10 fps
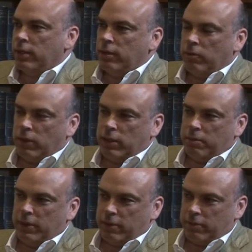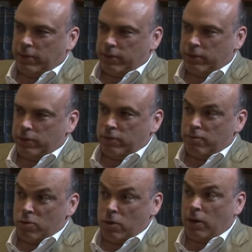One of the big advantages of
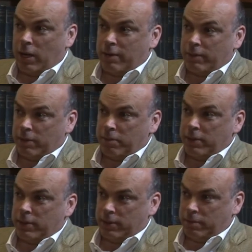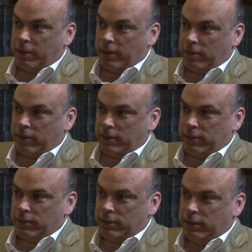not having a business
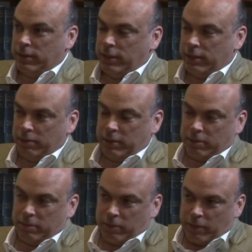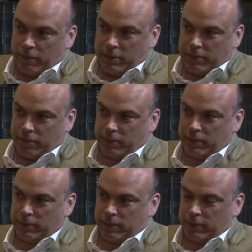background is it becomes very
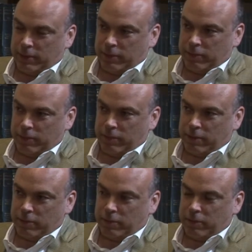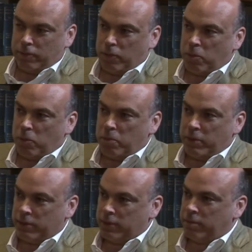difficult, if you'd have a very formal
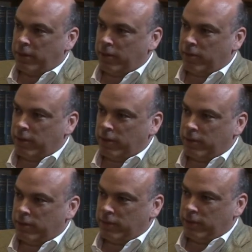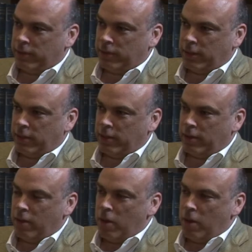business background, to understand